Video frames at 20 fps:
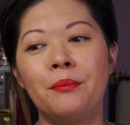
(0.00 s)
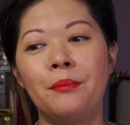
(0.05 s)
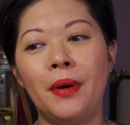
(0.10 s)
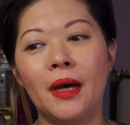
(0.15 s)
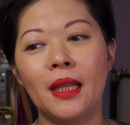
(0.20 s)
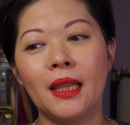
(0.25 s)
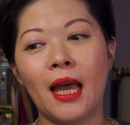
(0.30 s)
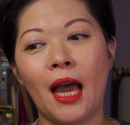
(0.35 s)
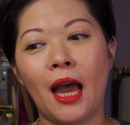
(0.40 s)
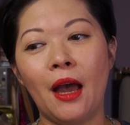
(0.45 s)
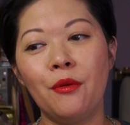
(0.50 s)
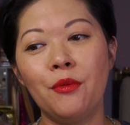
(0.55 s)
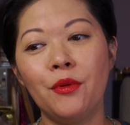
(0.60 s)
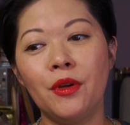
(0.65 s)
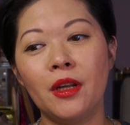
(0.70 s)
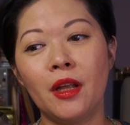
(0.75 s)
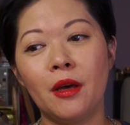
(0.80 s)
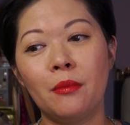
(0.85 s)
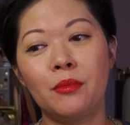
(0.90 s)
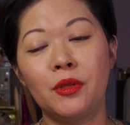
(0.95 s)
But I
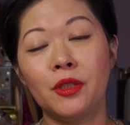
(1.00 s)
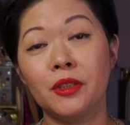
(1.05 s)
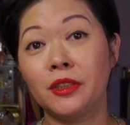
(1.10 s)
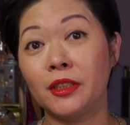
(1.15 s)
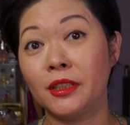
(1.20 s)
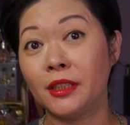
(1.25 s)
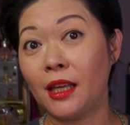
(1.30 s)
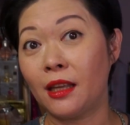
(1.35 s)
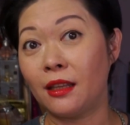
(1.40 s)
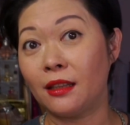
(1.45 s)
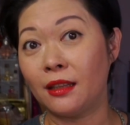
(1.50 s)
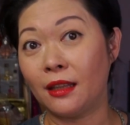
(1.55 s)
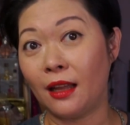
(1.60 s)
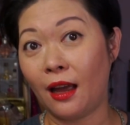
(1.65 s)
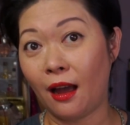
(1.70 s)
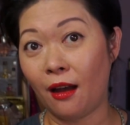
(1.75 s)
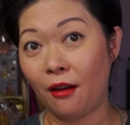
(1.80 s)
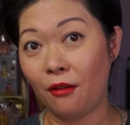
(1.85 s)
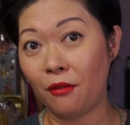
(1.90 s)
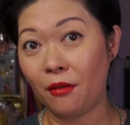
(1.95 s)
will not purchase it
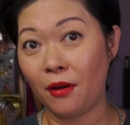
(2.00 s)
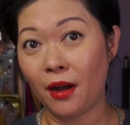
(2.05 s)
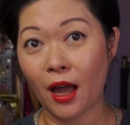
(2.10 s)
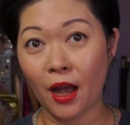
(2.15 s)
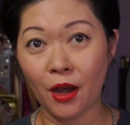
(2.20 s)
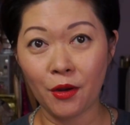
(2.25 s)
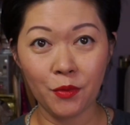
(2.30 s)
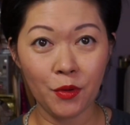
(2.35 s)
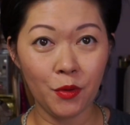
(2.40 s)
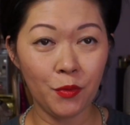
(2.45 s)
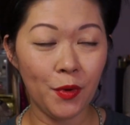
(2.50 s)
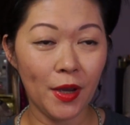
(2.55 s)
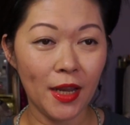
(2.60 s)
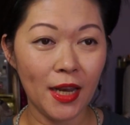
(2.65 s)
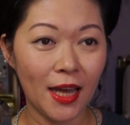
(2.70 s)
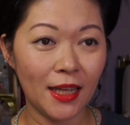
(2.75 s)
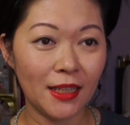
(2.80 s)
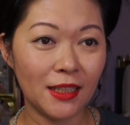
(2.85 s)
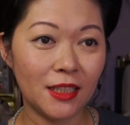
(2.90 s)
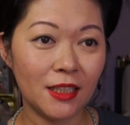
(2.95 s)
now. I will
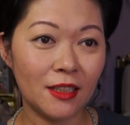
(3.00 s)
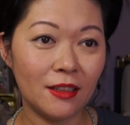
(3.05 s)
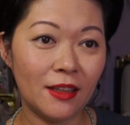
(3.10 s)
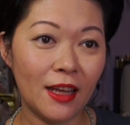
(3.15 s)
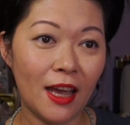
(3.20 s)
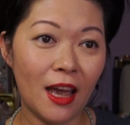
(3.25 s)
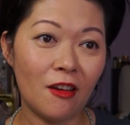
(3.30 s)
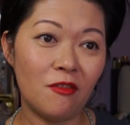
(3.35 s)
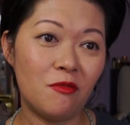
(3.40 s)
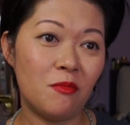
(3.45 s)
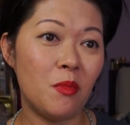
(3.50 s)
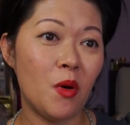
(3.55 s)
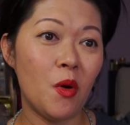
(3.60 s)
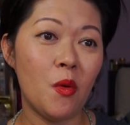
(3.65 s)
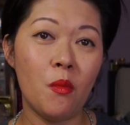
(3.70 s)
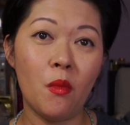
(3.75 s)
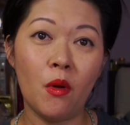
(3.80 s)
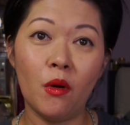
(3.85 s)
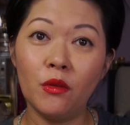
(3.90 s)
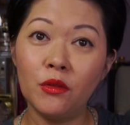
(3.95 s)
wait until they have
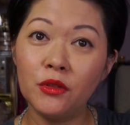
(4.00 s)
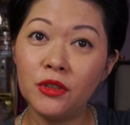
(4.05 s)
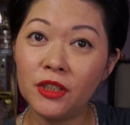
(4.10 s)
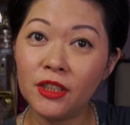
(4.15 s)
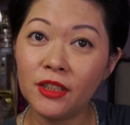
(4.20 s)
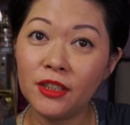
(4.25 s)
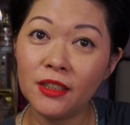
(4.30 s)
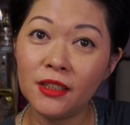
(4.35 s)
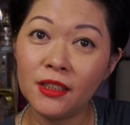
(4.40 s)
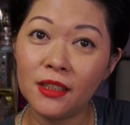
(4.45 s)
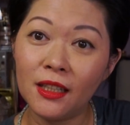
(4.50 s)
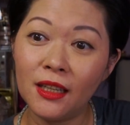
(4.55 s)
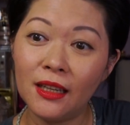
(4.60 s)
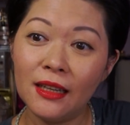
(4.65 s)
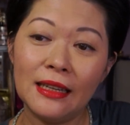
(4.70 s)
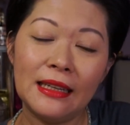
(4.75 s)
promotions.